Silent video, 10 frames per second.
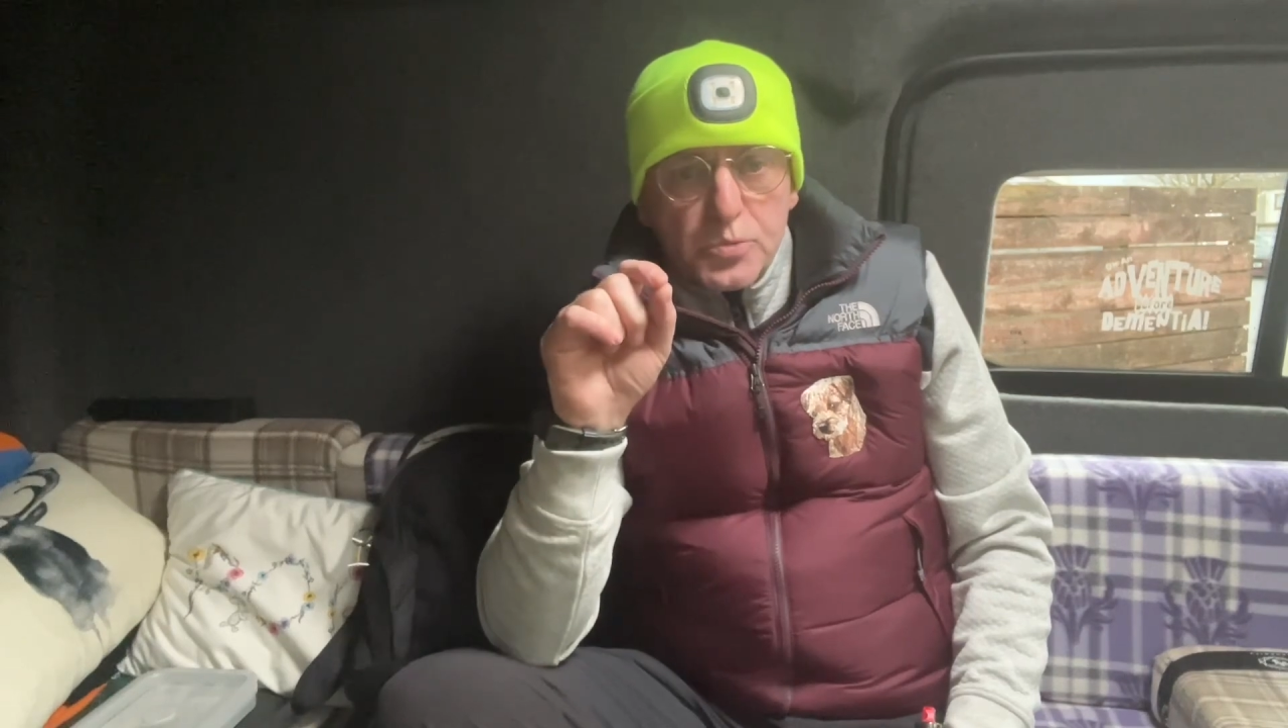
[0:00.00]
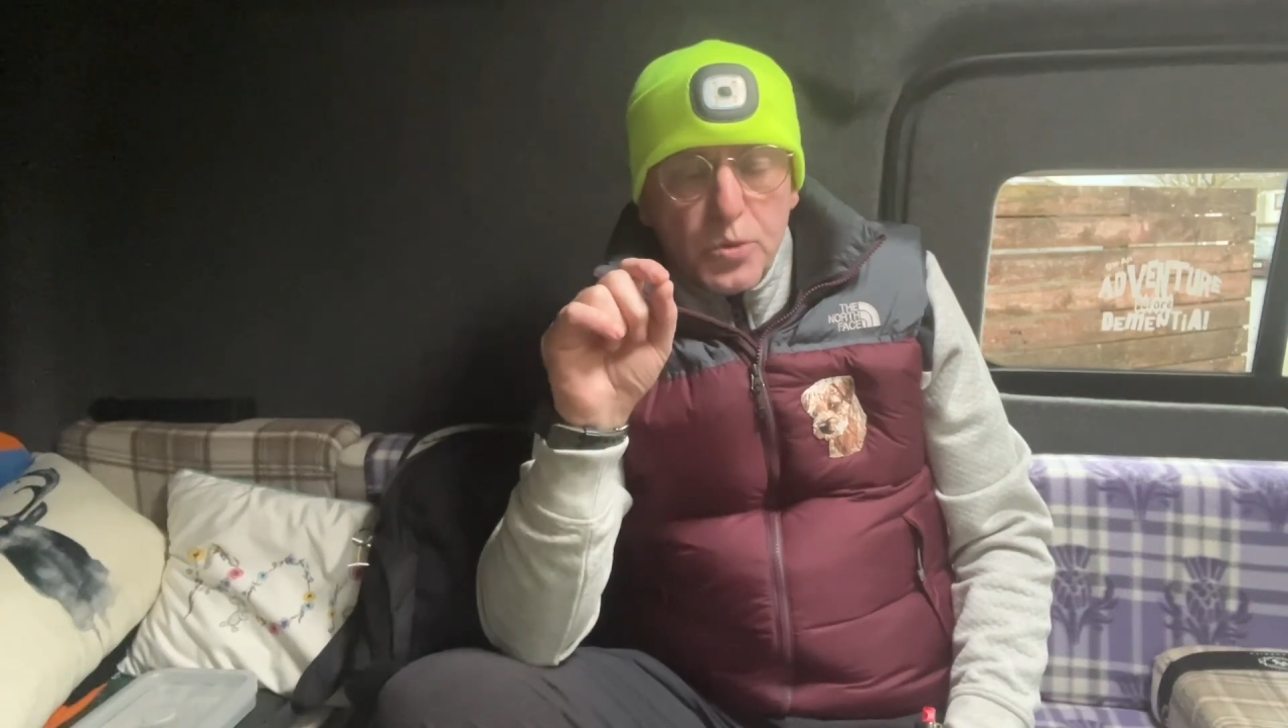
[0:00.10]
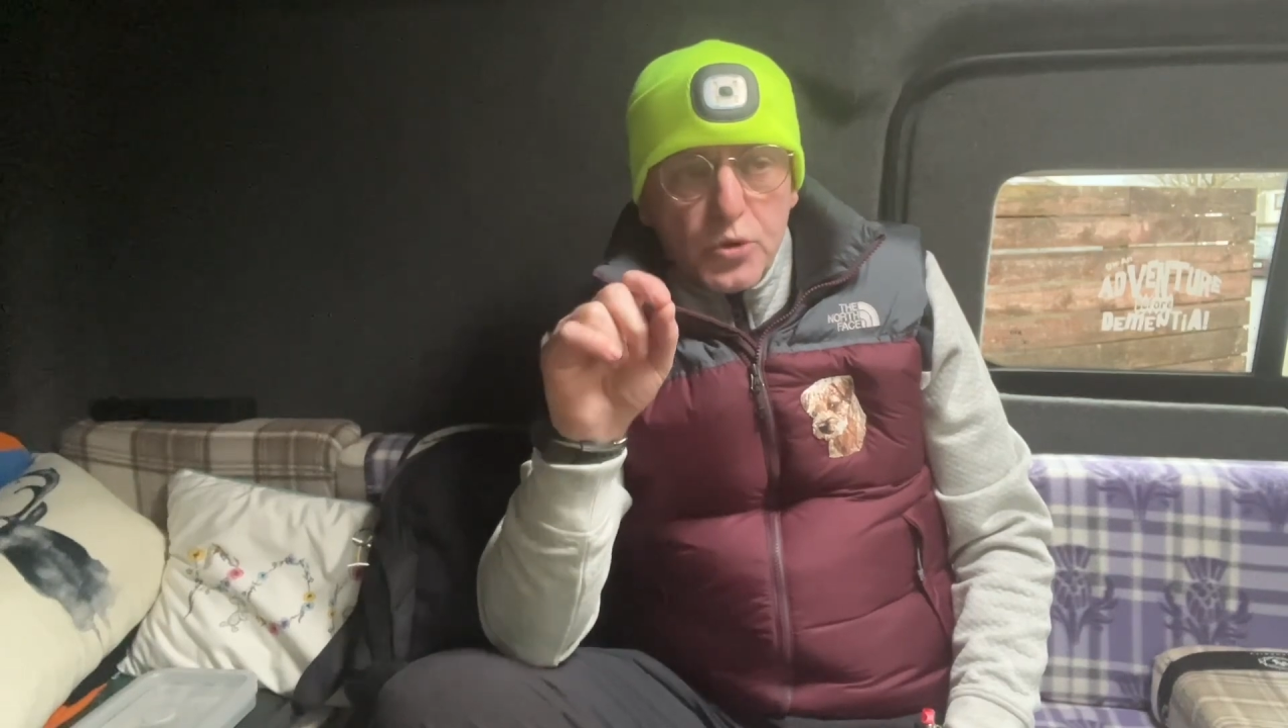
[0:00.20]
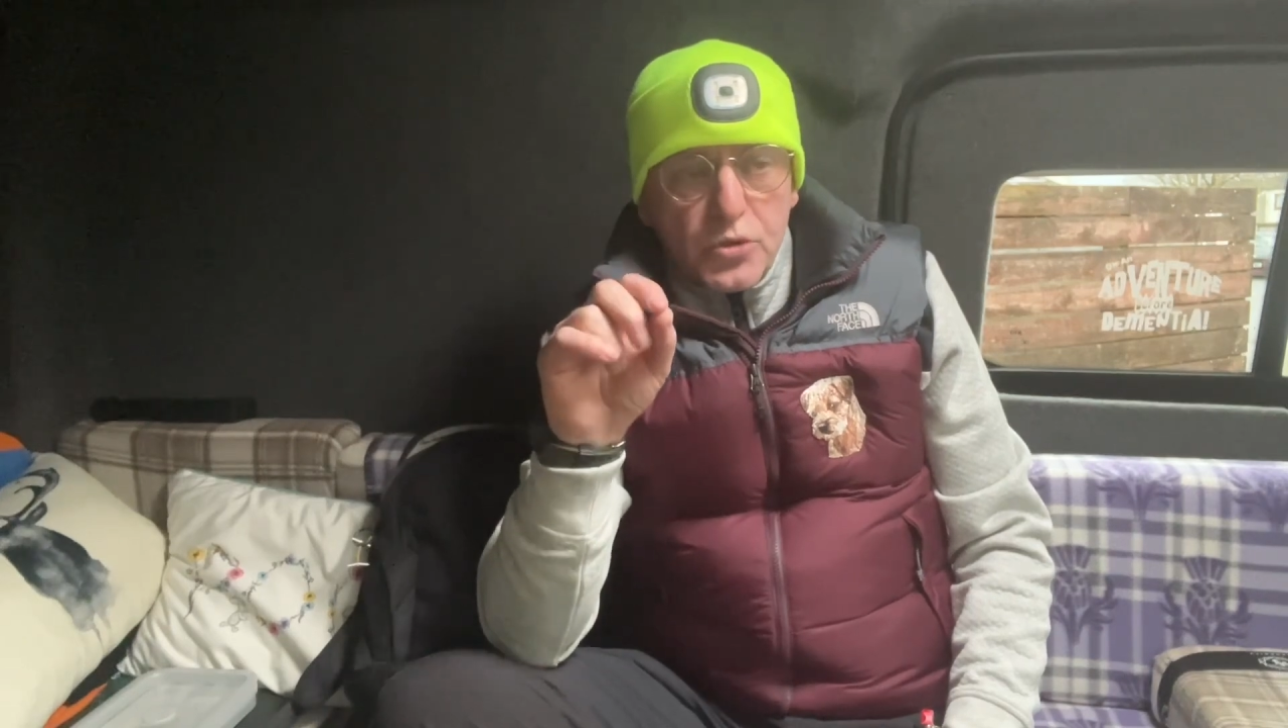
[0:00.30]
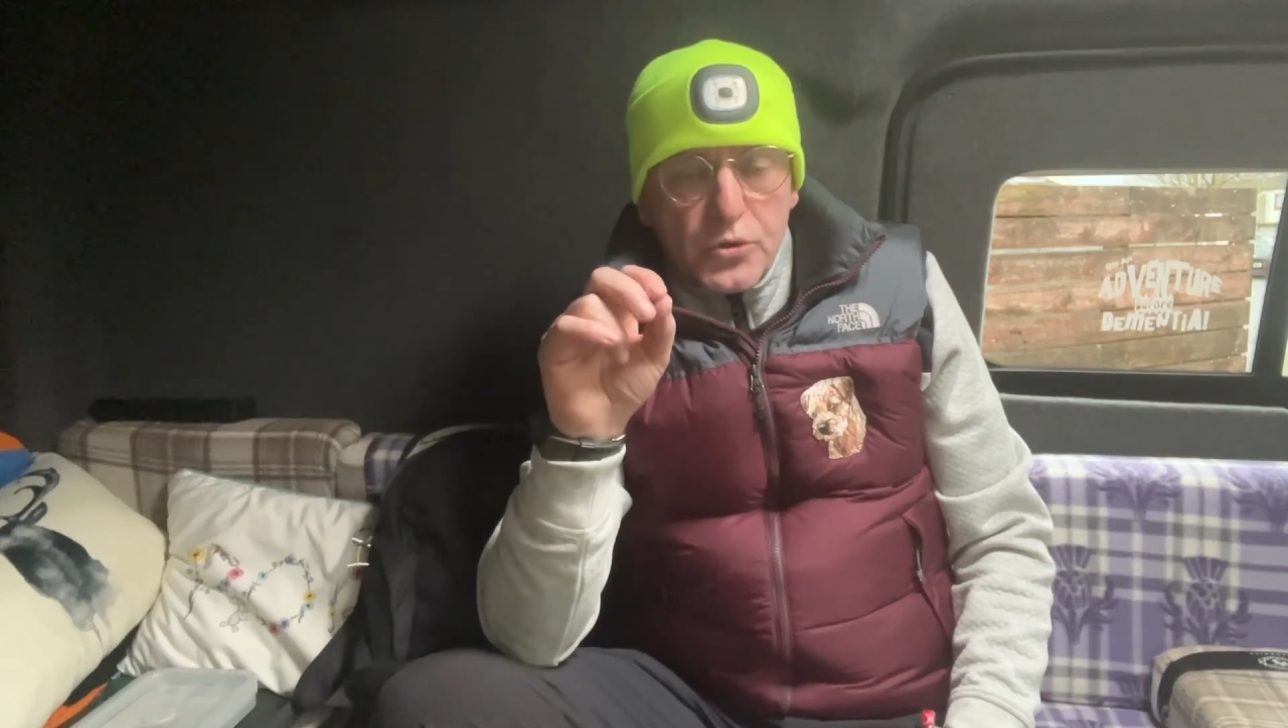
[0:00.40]

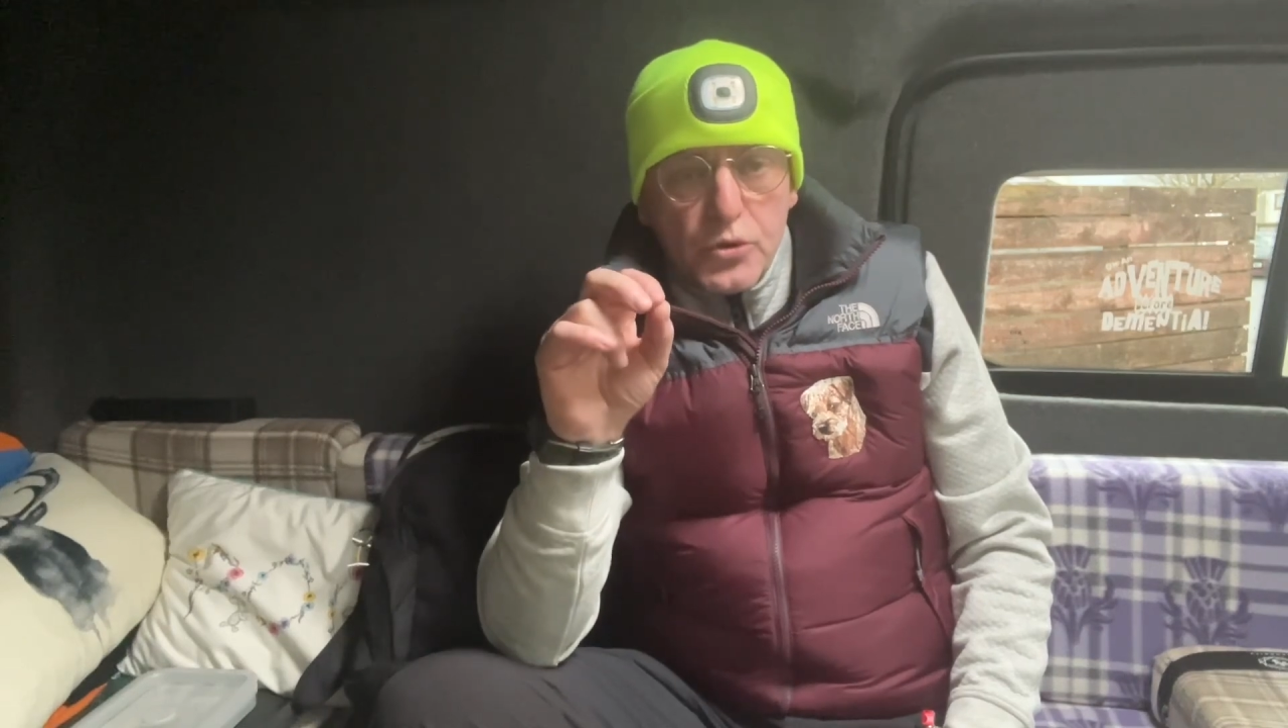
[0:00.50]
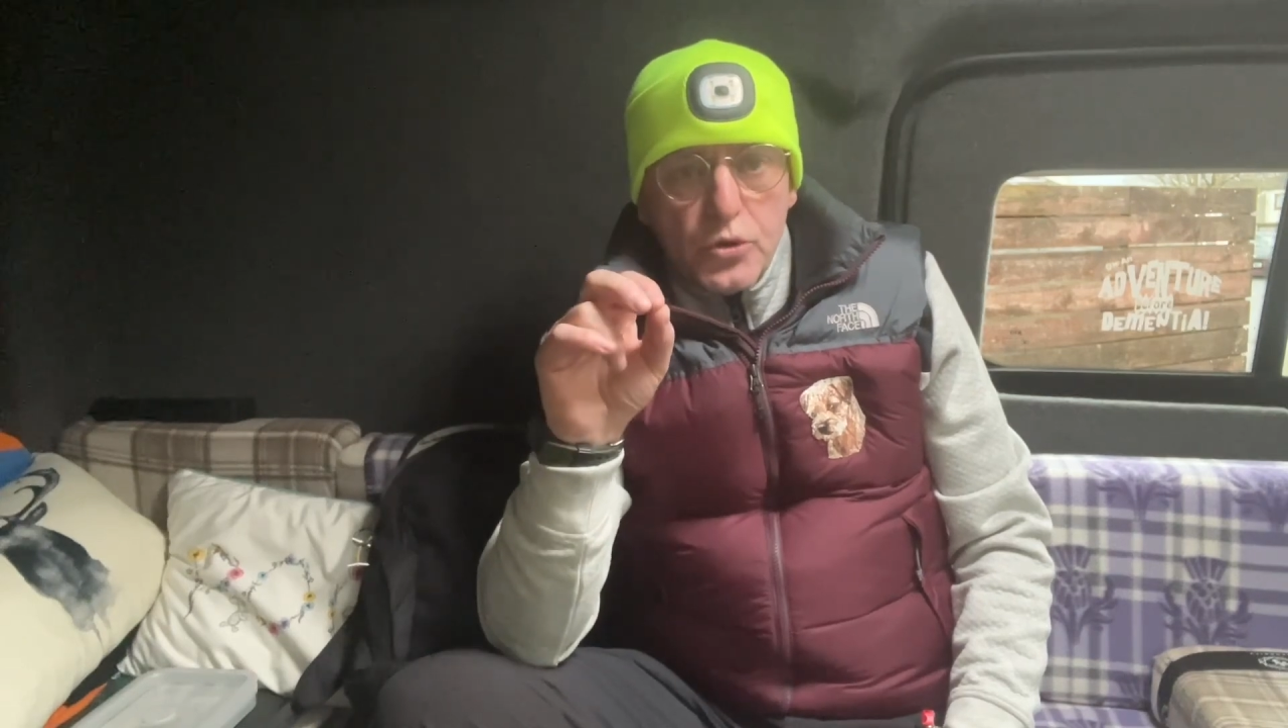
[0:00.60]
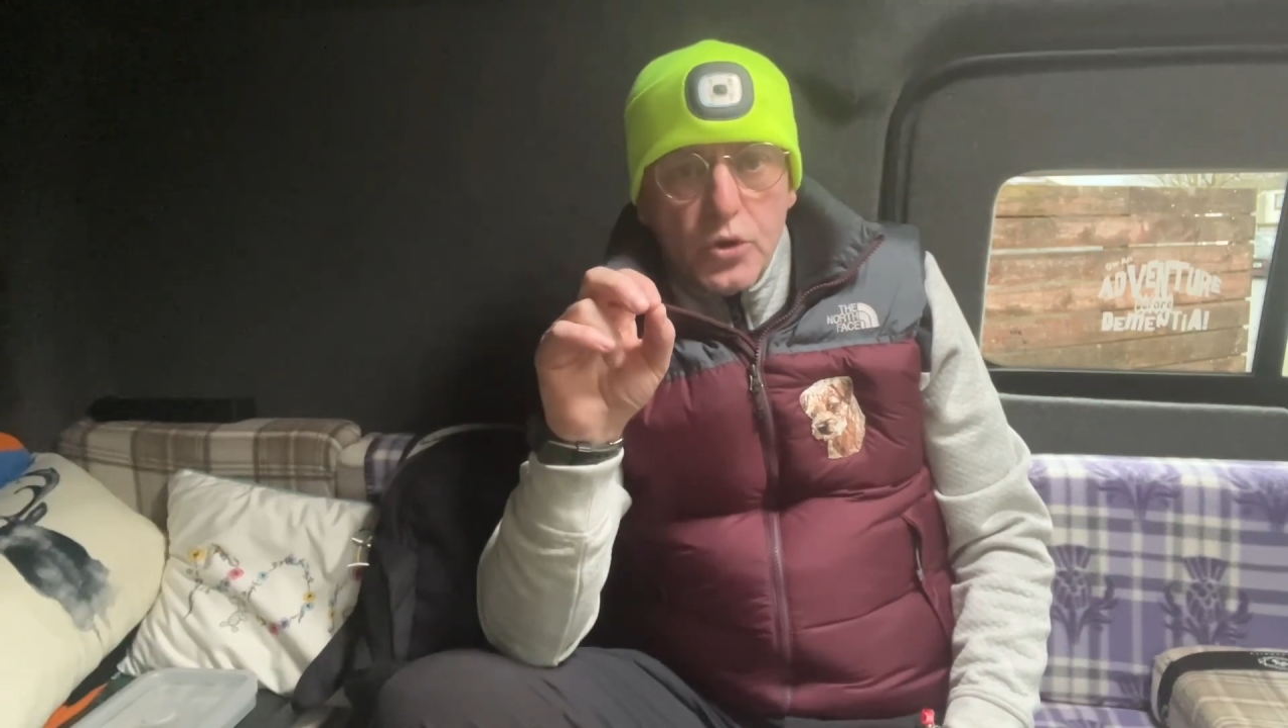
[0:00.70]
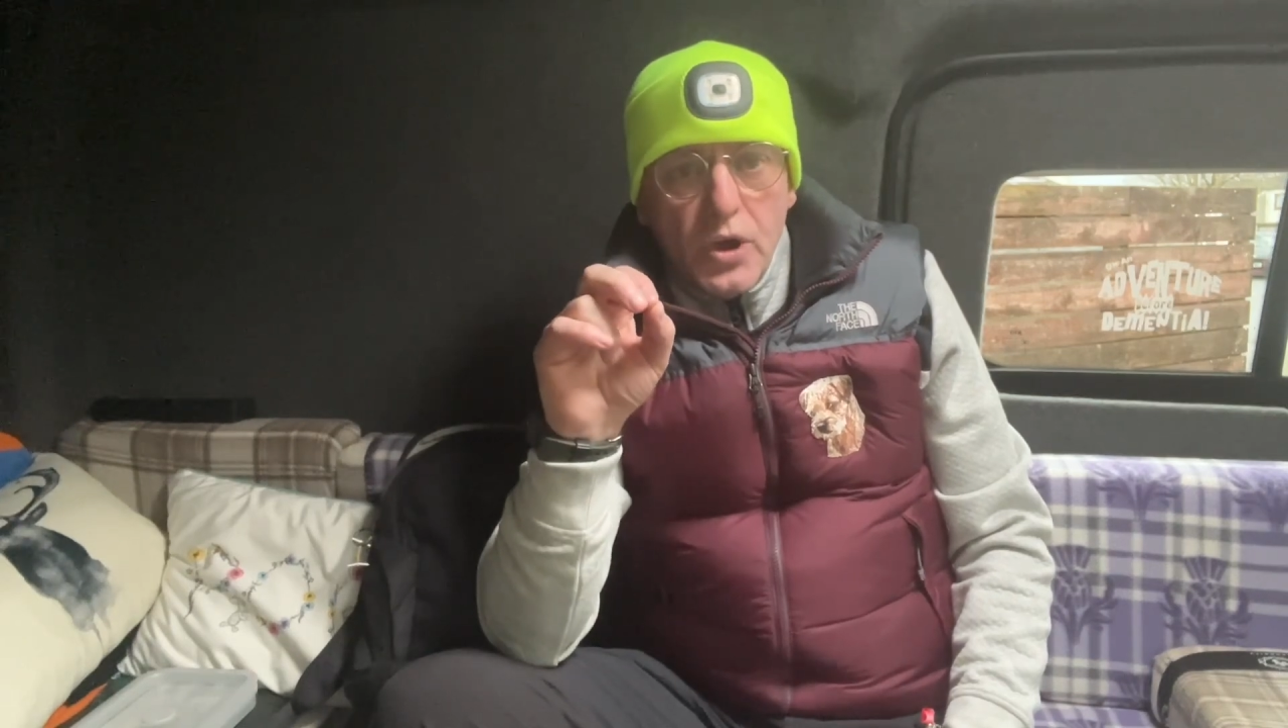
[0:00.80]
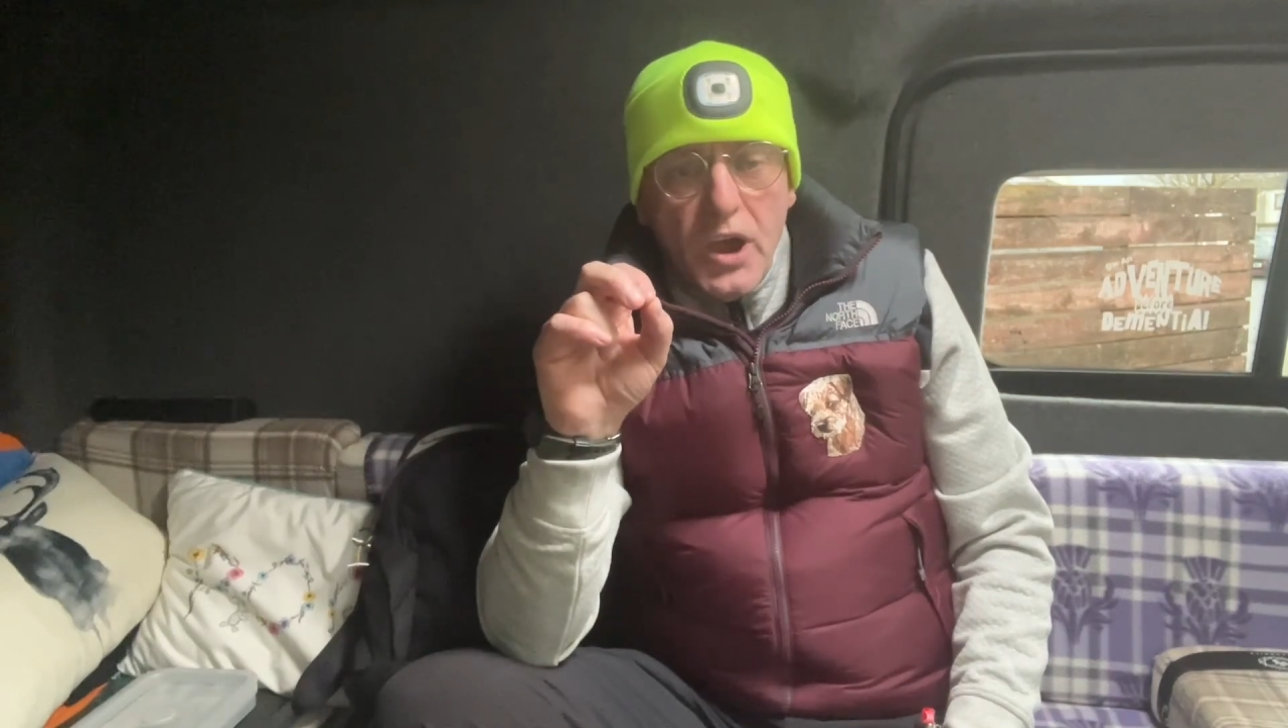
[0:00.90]
put through